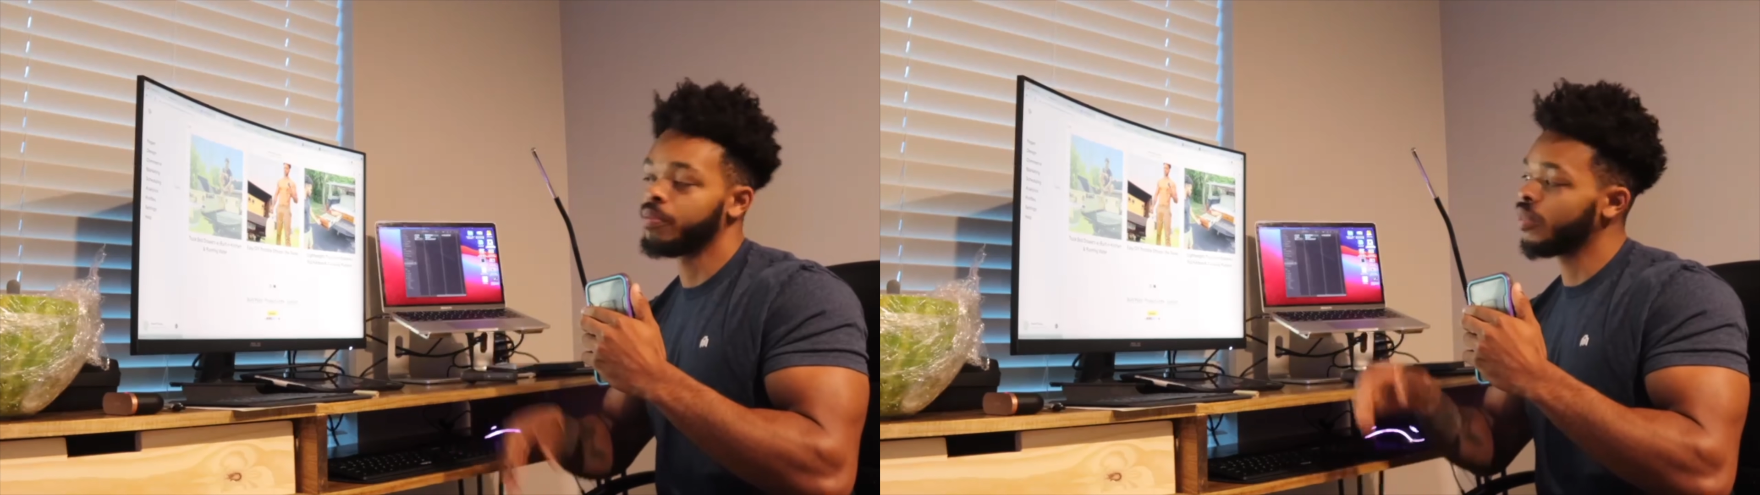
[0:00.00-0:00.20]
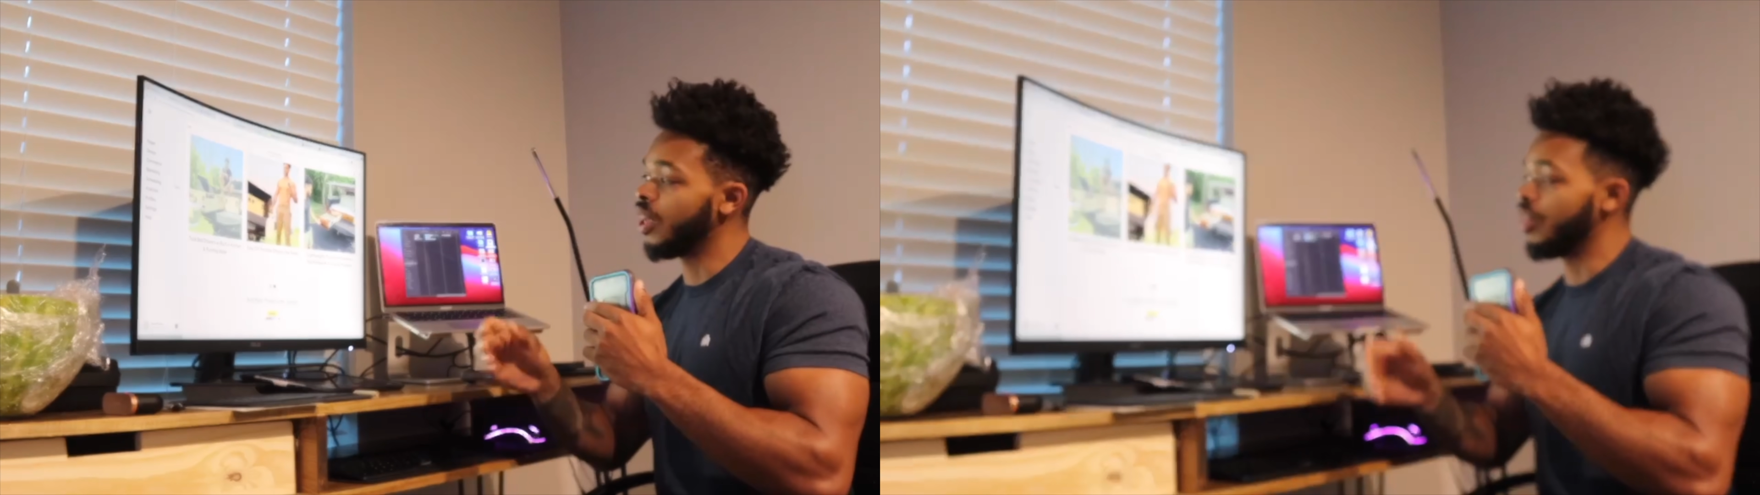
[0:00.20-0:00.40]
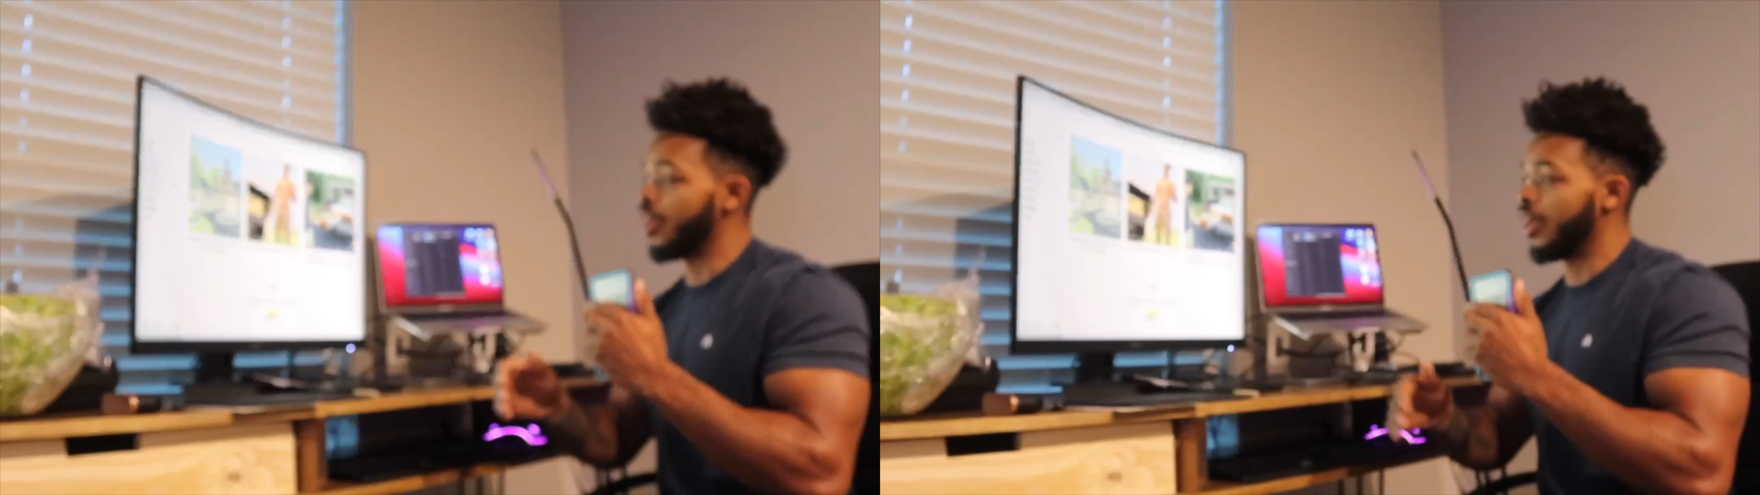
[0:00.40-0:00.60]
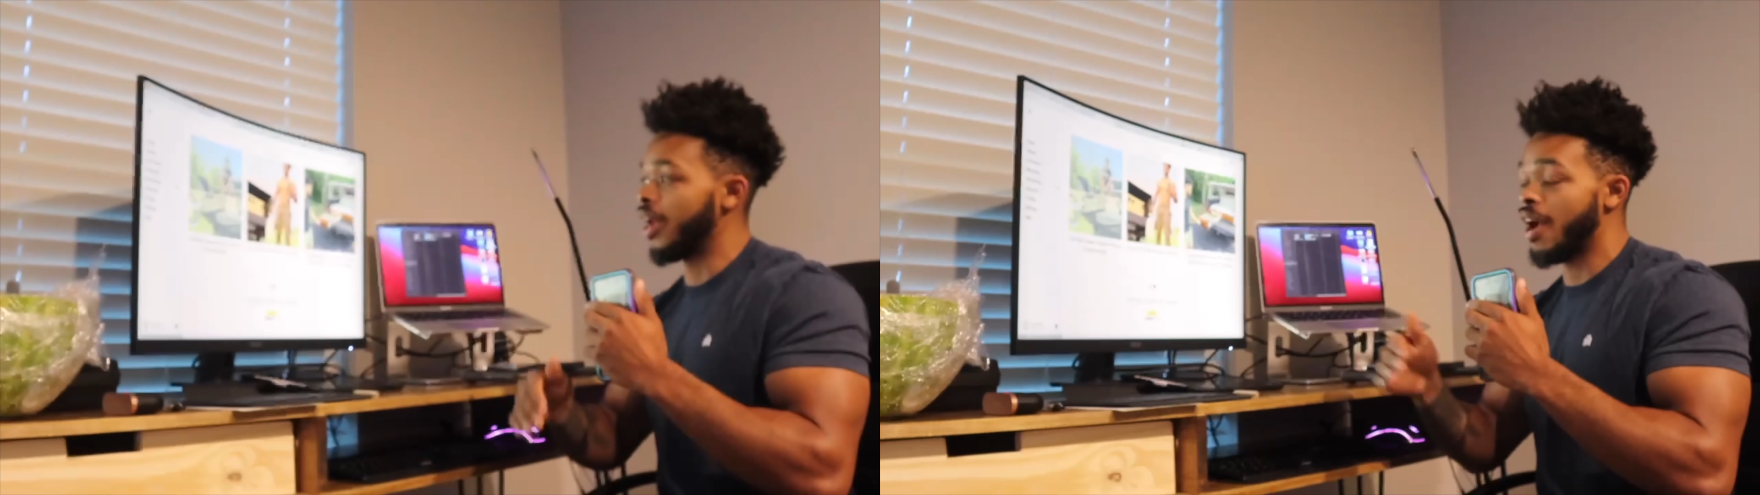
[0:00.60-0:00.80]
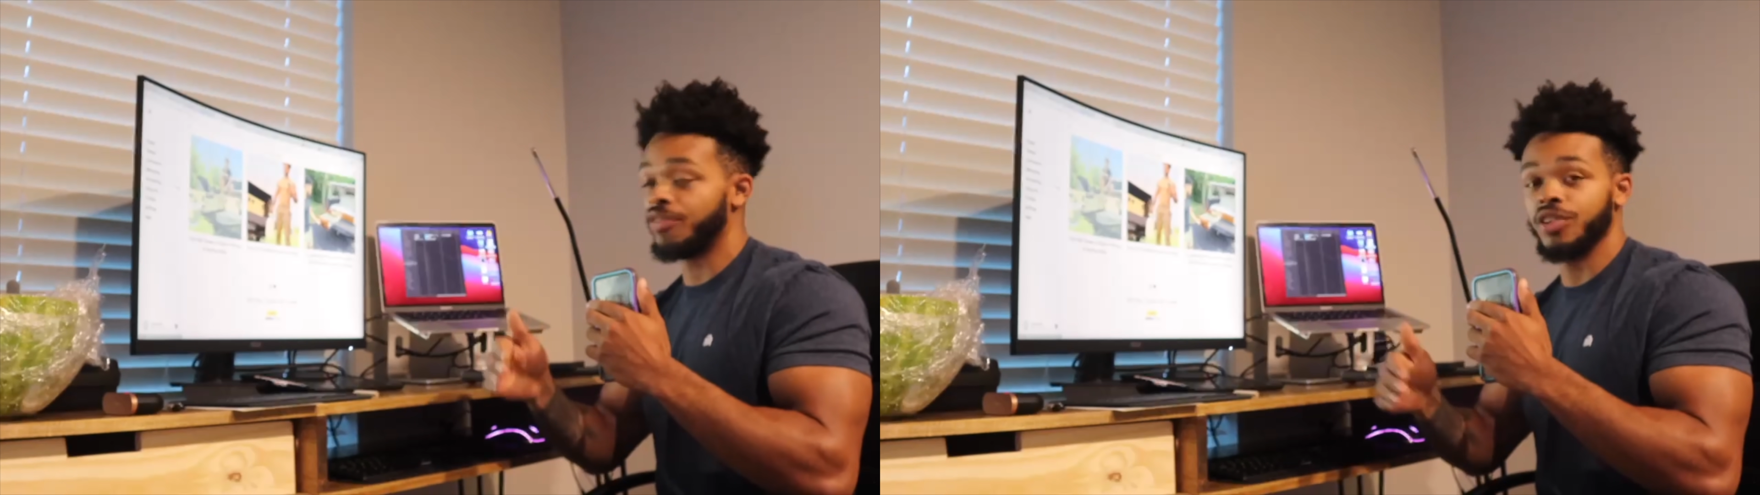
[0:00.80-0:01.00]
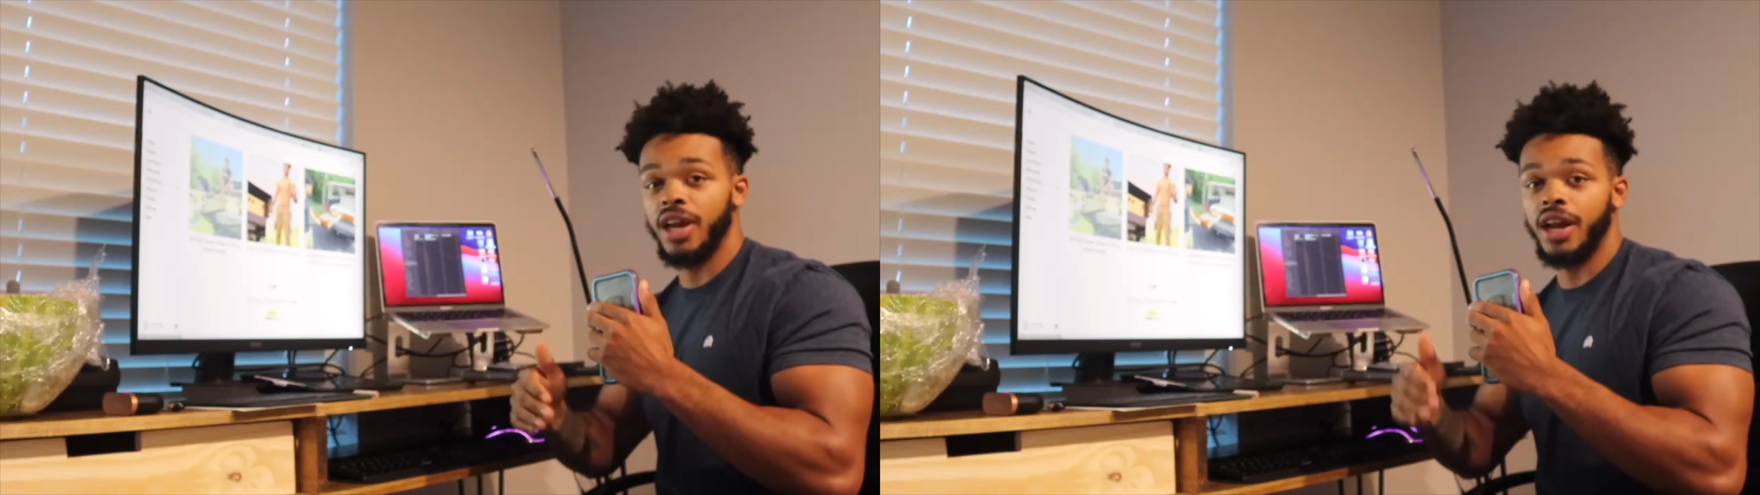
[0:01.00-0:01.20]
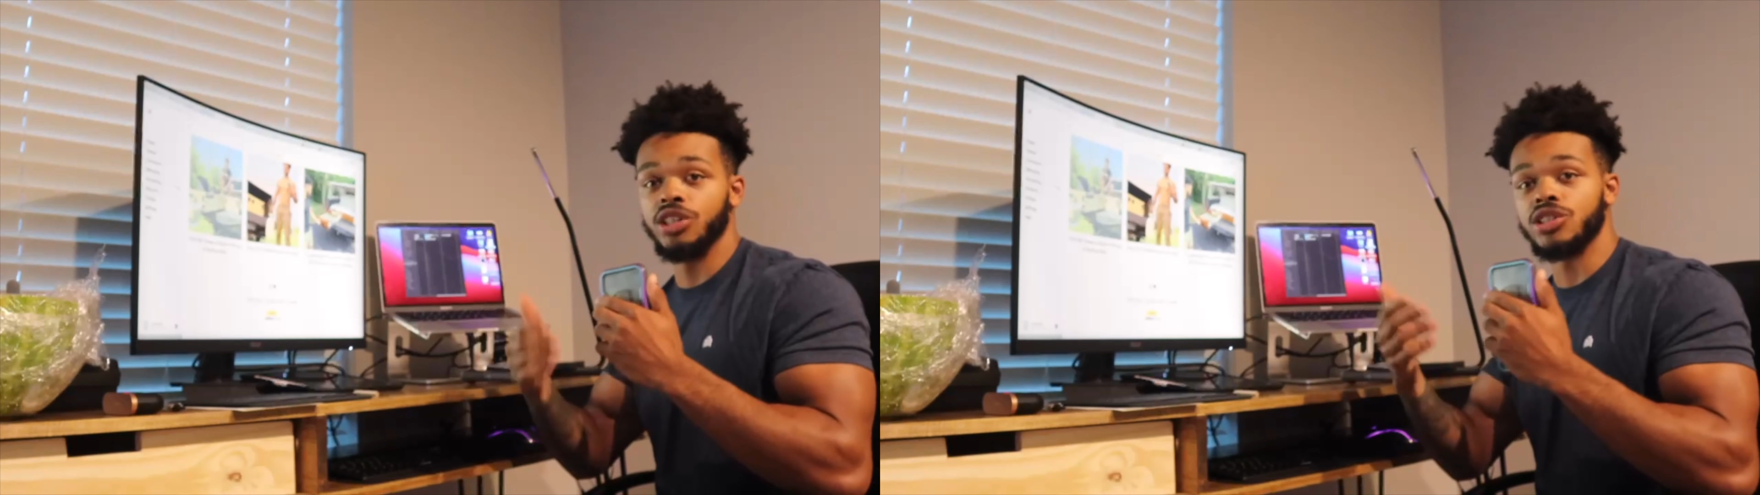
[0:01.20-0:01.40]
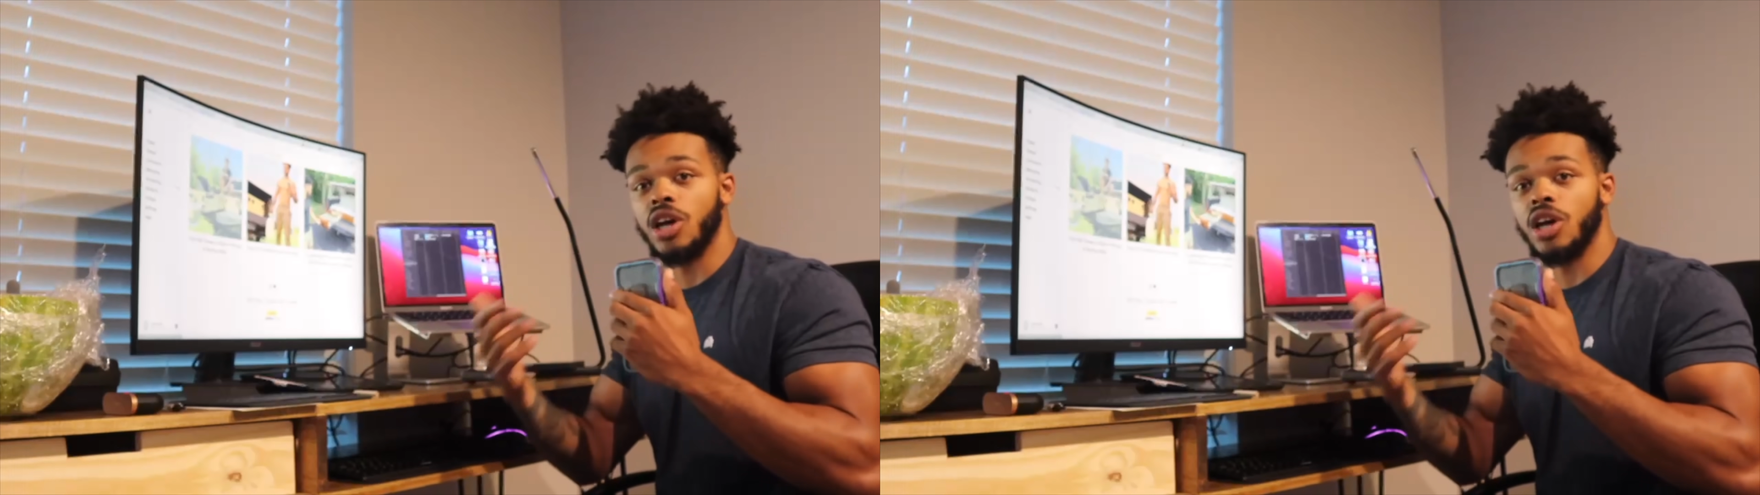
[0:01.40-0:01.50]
and then after that I just